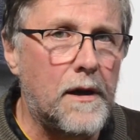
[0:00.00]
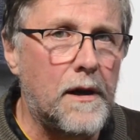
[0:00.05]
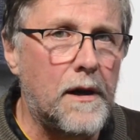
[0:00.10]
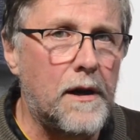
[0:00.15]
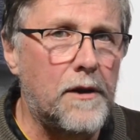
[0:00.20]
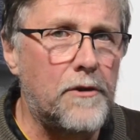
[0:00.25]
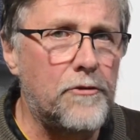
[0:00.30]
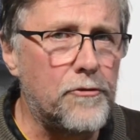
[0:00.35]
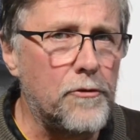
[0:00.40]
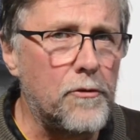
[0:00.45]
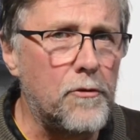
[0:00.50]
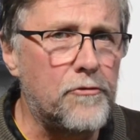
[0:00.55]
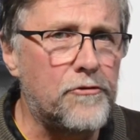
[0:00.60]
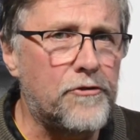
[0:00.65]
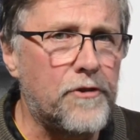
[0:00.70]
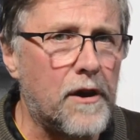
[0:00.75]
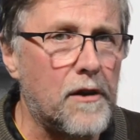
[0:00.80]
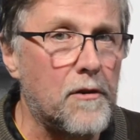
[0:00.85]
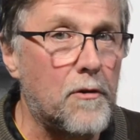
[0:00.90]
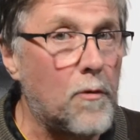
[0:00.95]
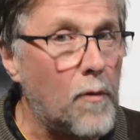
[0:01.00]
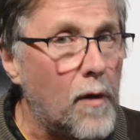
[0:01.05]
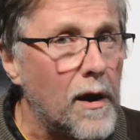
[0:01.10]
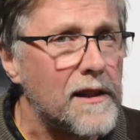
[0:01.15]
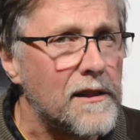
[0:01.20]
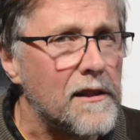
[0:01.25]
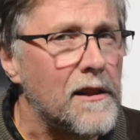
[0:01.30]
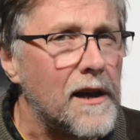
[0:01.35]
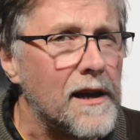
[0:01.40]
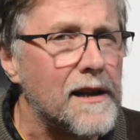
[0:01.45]
It is also
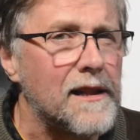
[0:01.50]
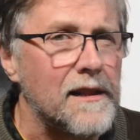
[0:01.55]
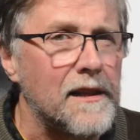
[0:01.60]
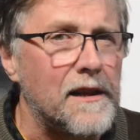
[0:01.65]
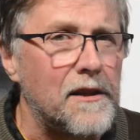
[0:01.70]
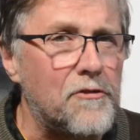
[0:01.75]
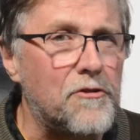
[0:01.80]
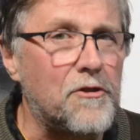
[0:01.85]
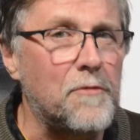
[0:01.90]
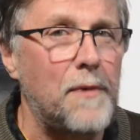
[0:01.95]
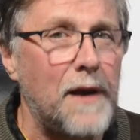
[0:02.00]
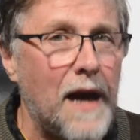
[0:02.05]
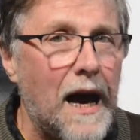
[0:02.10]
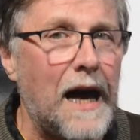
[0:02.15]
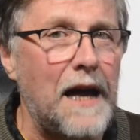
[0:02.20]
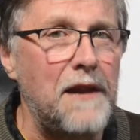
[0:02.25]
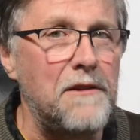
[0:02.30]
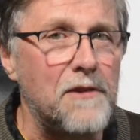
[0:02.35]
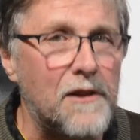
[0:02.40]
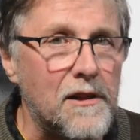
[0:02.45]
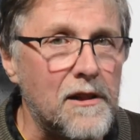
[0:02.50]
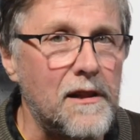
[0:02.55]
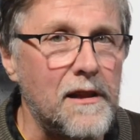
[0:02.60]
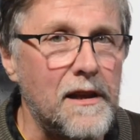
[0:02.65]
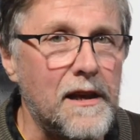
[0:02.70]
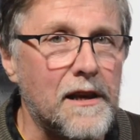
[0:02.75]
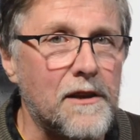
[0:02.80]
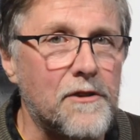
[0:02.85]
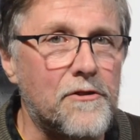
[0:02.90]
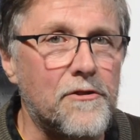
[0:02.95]
quite likely to be
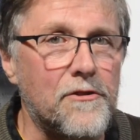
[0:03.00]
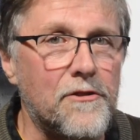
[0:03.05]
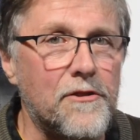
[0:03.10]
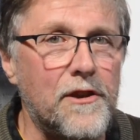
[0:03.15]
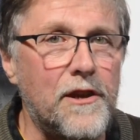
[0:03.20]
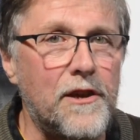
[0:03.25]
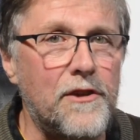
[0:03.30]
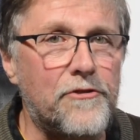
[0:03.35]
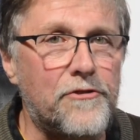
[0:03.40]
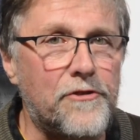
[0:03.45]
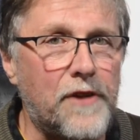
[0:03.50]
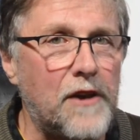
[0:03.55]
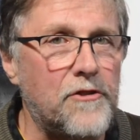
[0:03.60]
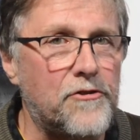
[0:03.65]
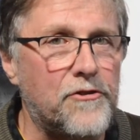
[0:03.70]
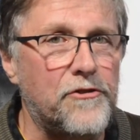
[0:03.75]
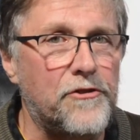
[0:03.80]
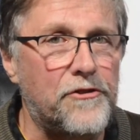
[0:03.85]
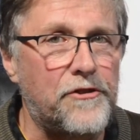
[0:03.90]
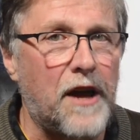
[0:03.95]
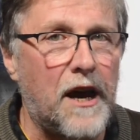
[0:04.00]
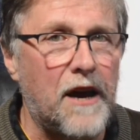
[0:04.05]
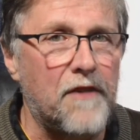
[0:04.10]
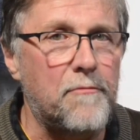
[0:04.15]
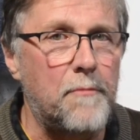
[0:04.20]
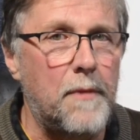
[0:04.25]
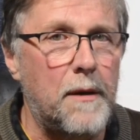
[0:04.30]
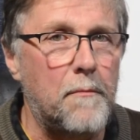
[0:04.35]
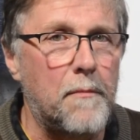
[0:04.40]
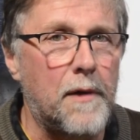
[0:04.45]
unclear to the station staff
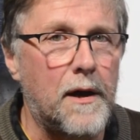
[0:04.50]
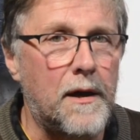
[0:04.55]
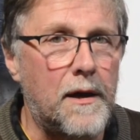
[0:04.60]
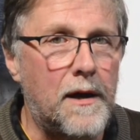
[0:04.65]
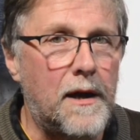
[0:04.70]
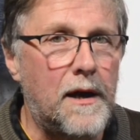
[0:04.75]
member